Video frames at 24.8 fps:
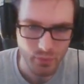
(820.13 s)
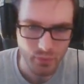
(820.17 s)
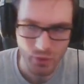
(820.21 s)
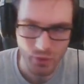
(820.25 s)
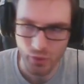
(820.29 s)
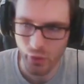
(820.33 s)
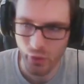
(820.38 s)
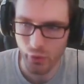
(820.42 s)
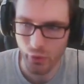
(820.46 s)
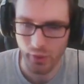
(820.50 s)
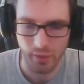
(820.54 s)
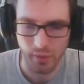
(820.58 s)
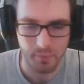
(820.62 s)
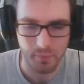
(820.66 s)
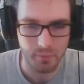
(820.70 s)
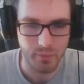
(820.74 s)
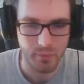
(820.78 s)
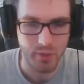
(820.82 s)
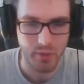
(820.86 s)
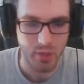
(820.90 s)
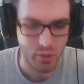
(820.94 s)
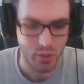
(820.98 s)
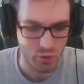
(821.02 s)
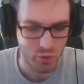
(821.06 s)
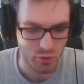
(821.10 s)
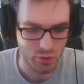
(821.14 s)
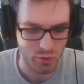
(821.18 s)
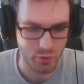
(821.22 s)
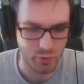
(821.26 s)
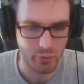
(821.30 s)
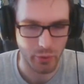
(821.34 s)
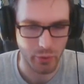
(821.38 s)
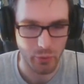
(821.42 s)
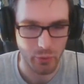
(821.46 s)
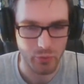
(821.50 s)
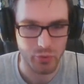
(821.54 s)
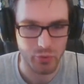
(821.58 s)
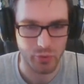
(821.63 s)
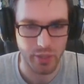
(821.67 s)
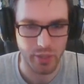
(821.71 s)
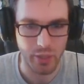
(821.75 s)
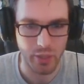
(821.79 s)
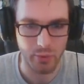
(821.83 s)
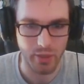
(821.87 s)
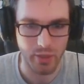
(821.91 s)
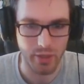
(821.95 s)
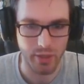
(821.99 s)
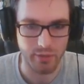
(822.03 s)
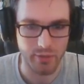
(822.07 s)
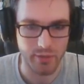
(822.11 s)
Okay, so there we go. So now
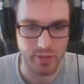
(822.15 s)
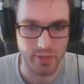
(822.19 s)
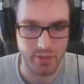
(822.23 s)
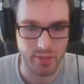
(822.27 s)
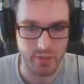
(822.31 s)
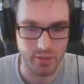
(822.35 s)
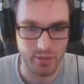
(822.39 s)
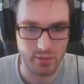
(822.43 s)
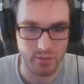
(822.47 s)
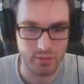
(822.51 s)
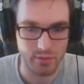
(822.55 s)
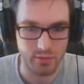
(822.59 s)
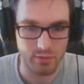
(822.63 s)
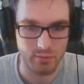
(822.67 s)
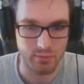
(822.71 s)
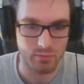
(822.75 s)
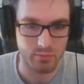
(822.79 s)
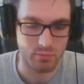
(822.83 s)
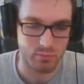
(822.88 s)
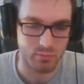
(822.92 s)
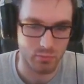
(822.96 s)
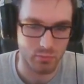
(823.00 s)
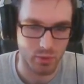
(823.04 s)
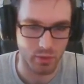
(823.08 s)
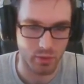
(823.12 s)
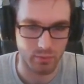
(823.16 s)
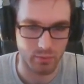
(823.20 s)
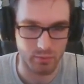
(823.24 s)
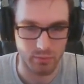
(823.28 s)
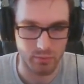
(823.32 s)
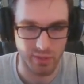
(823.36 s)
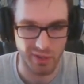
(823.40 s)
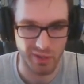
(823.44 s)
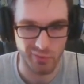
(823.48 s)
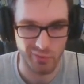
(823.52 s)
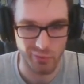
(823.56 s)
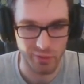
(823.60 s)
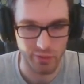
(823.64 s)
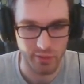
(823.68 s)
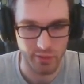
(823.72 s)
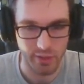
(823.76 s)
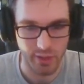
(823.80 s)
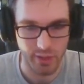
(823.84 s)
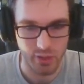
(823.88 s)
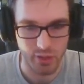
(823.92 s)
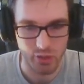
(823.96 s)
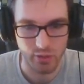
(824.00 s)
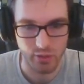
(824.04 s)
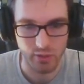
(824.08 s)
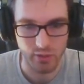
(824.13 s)
we have a site, well, not really
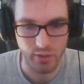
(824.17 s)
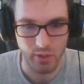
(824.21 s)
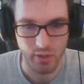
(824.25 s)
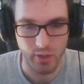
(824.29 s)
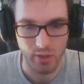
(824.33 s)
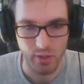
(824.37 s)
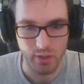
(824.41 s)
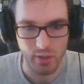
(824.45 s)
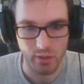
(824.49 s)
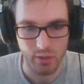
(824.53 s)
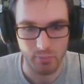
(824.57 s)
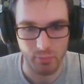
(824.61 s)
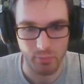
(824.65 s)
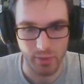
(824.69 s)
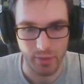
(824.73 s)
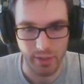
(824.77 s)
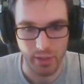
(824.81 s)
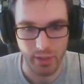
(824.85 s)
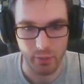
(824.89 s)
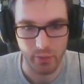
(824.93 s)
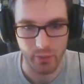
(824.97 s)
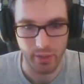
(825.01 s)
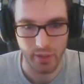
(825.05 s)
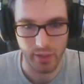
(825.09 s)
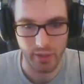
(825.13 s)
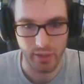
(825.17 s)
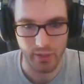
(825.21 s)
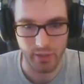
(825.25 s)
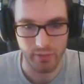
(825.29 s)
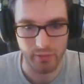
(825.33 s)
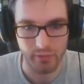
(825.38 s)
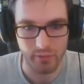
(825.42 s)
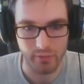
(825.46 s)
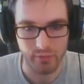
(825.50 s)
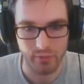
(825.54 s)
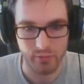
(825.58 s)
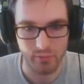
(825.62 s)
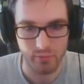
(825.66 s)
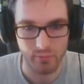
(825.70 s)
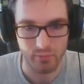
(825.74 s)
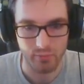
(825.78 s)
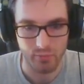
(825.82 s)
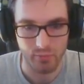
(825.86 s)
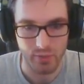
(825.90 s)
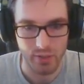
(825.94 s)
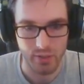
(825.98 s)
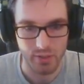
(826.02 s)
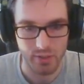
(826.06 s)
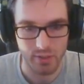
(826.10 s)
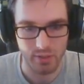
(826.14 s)
actually, but now we have
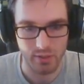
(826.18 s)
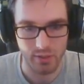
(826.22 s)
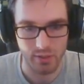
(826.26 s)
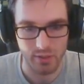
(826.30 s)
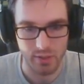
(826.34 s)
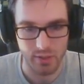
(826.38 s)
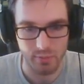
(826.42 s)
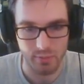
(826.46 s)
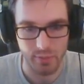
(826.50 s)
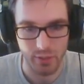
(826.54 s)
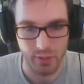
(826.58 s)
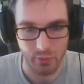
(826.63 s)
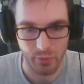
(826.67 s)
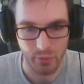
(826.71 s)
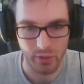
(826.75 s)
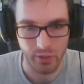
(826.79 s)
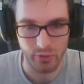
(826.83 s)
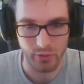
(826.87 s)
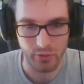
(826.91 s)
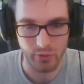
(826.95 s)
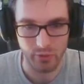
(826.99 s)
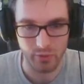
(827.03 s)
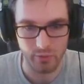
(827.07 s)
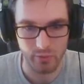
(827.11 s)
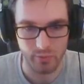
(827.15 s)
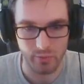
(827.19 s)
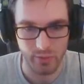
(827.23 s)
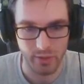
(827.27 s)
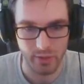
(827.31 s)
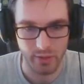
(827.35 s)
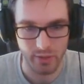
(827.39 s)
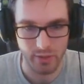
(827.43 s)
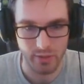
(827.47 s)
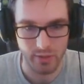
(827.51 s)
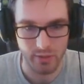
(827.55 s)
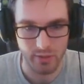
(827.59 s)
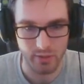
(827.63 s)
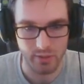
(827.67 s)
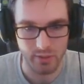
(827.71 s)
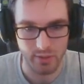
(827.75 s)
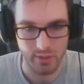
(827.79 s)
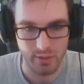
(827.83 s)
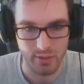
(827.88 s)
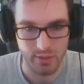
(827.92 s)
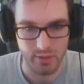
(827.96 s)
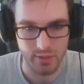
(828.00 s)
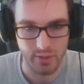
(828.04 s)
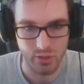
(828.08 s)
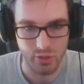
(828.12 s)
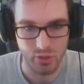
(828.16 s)
a site that's being rendered. It's
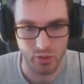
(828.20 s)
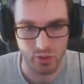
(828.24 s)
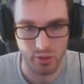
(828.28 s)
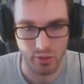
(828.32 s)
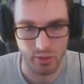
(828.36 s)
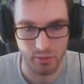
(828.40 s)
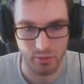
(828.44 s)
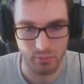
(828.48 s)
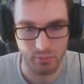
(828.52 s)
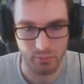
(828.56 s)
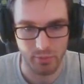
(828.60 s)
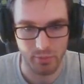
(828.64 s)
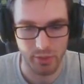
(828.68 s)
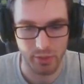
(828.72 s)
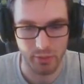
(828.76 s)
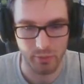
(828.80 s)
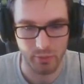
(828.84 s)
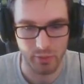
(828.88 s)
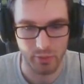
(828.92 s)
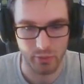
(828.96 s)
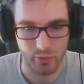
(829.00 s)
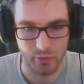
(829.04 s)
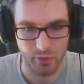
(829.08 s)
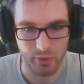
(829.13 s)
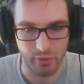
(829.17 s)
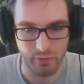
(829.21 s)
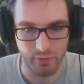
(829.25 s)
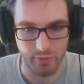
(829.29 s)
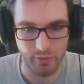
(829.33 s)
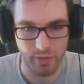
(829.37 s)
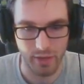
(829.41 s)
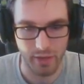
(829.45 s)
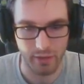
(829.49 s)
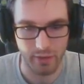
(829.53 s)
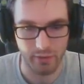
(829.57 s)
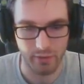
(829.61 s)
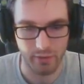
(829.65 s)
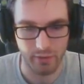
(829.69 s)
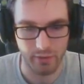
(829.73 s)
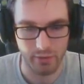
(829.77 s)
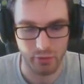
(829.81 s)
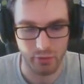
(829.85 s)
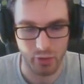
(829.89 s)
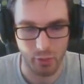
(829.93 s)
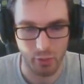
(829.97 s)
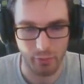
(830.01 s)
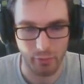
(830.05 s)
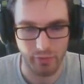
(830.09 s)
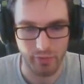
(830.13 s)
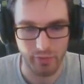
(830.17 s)
essentially being rendered off of on
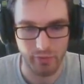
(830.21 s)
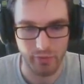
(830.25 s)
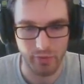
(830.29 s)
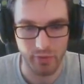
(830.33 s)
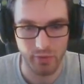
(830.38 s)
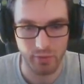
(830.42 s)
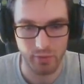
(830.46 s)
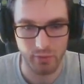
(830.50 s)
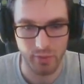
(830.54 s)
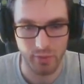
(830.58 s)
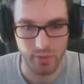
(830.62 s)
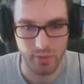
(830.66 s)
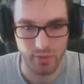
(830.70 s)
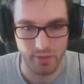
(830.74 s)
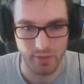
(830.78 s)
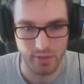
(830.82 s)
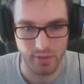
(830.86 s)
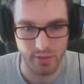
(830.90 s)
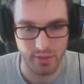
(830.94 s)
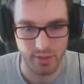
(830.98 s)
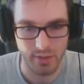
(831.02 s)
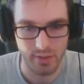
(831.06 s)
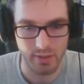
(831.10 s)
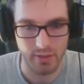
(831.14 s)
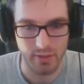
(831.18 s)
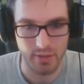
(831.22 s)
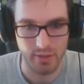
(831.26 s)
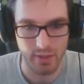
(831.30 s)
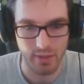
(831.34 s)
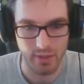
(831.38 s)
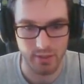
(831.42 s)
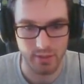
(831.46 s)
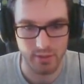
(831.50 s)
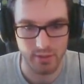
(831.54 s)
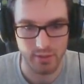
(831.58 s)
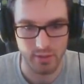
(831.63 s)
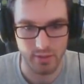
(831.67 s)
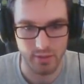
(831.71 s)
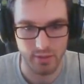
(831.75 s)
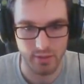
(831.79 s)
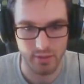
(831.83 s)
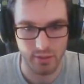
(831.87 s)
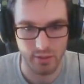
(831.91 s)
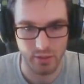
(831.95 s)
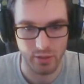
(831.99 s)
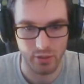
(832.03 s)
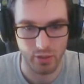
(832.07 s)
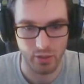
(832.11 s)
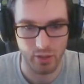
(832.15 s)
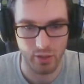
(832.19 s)
top of everything because the Z test is
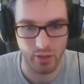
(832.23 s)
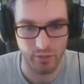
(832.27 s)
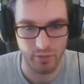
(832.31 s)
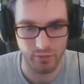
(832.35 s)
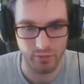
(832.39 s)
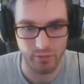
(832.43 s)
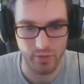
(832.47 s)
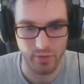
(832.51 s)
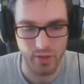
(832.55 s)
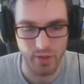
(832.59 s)
set to off,